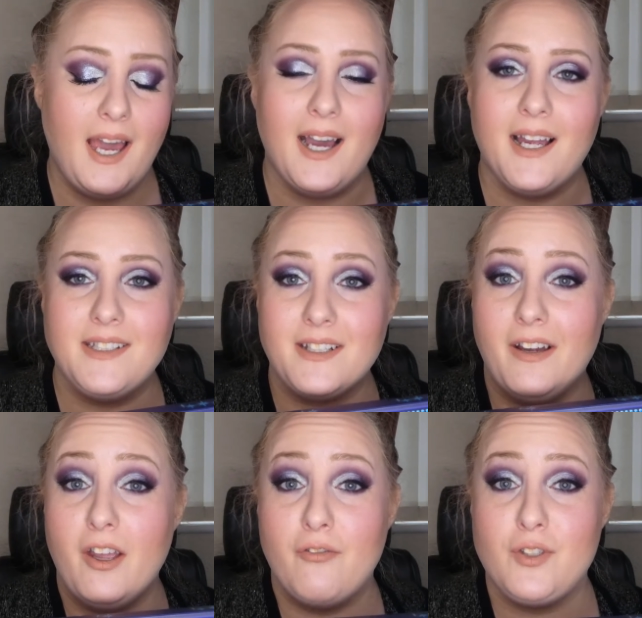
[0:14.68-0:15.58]
And I
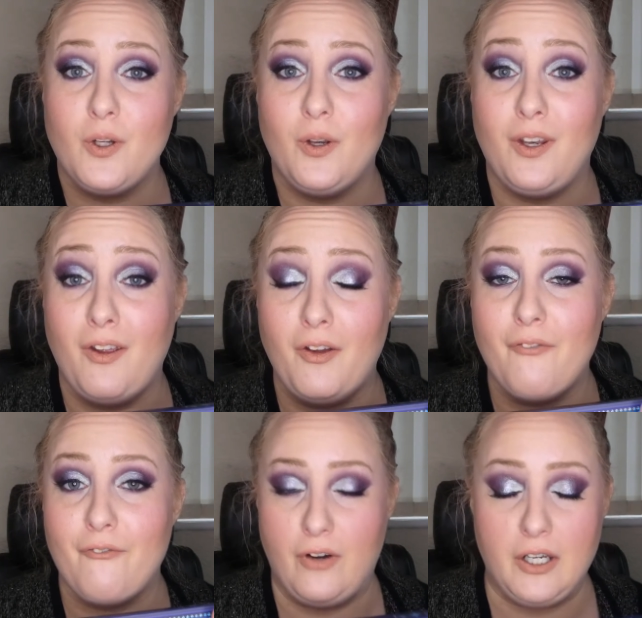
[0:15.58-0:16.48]
have done
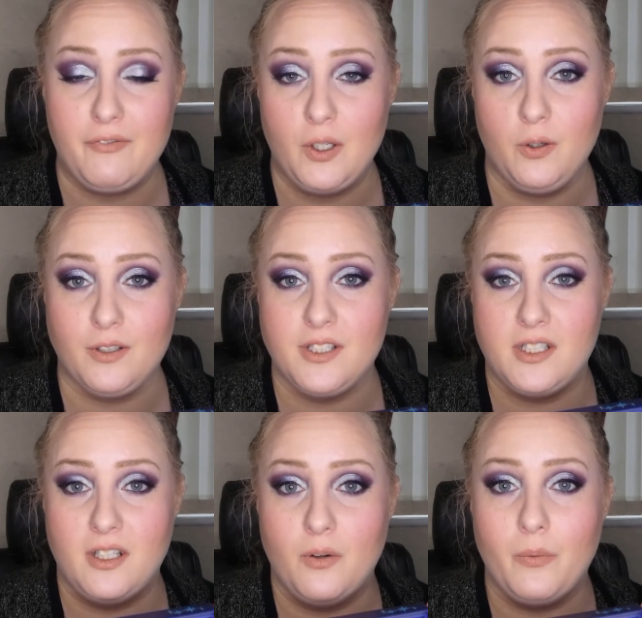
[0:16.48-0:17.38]
5
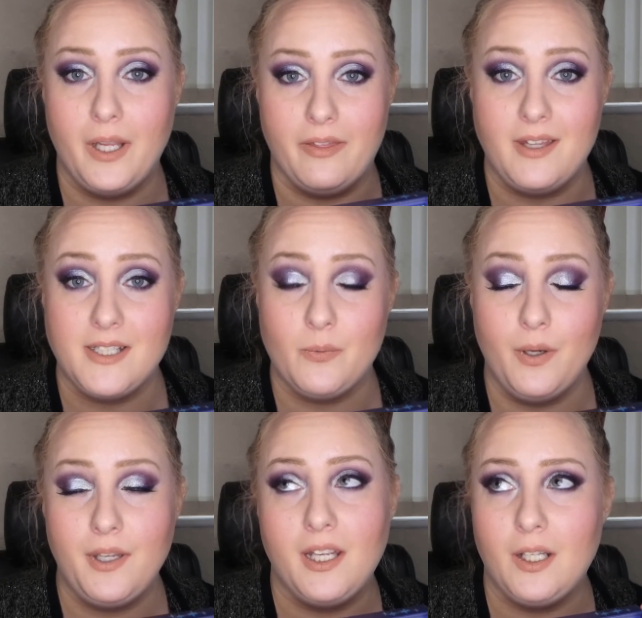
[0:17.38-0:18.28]
looks with this
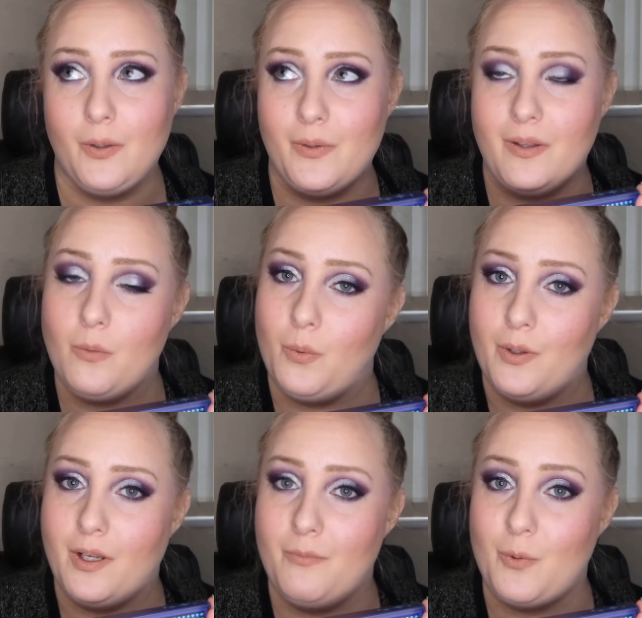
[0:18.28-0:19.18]
one, including the
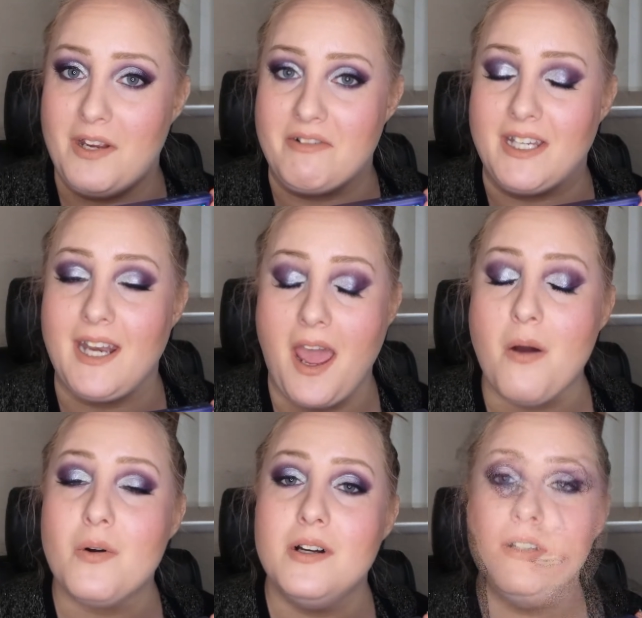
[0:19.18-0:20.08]
one I'm wearing
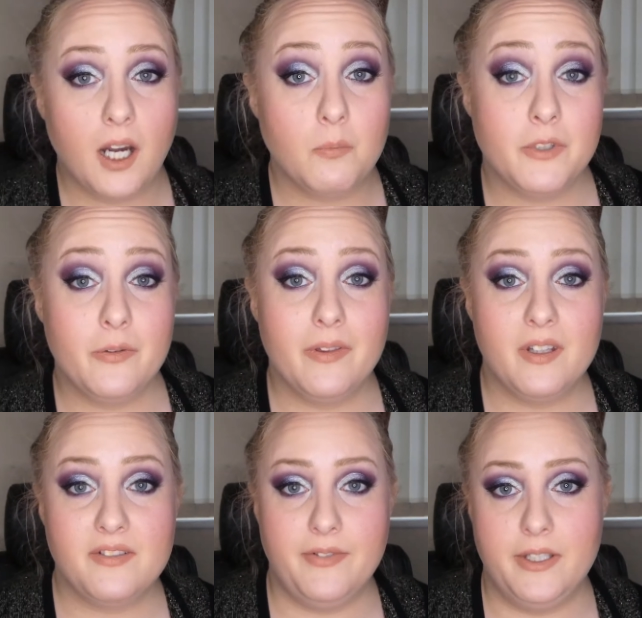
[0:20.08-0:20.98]
now. I'm doing
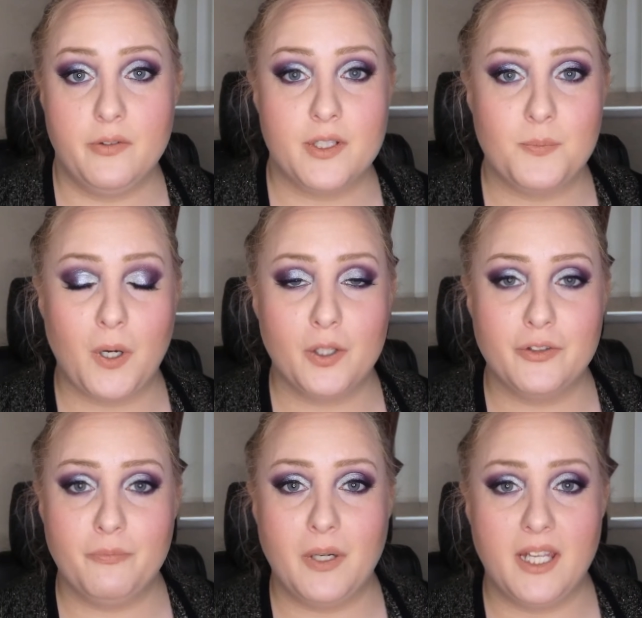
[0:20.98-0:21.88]
this video as part
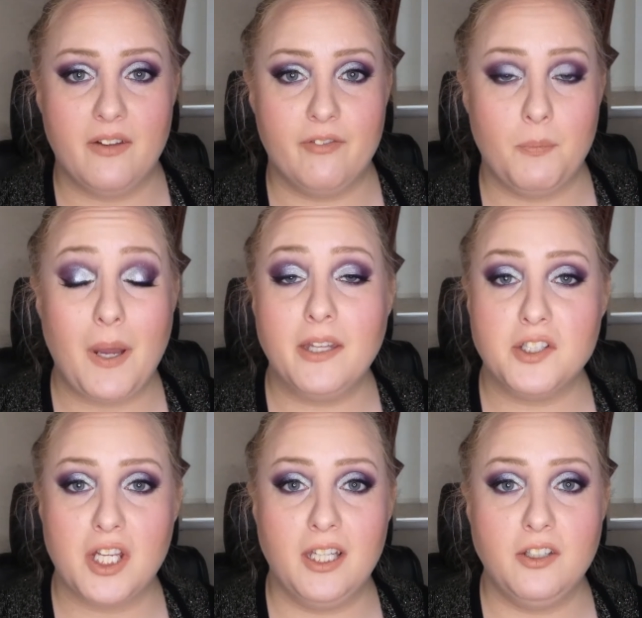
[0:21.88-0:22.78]
of my Every Pan
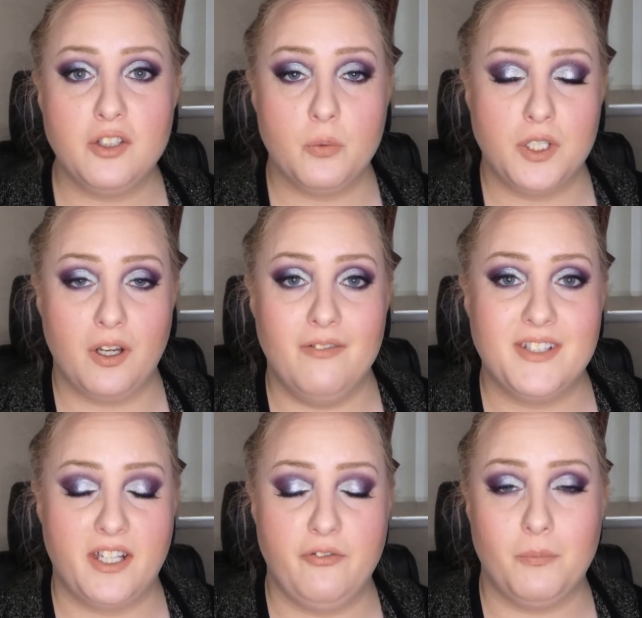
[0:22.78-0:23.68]
challenge, which I've
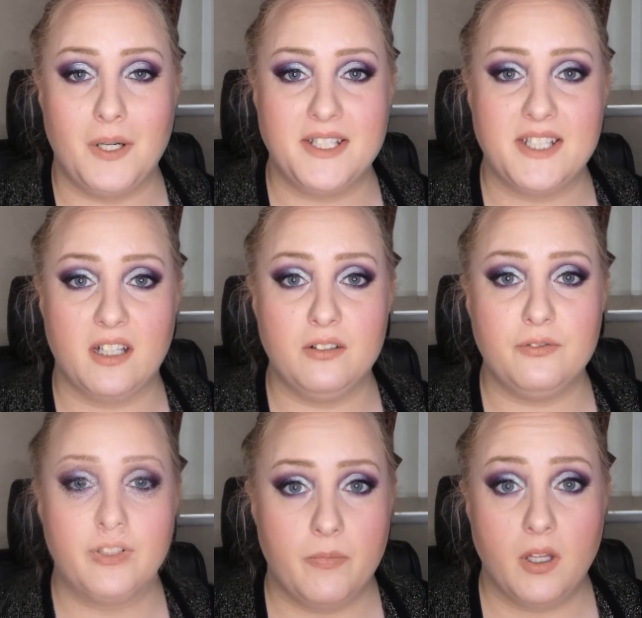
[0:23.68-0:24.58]
set for myself.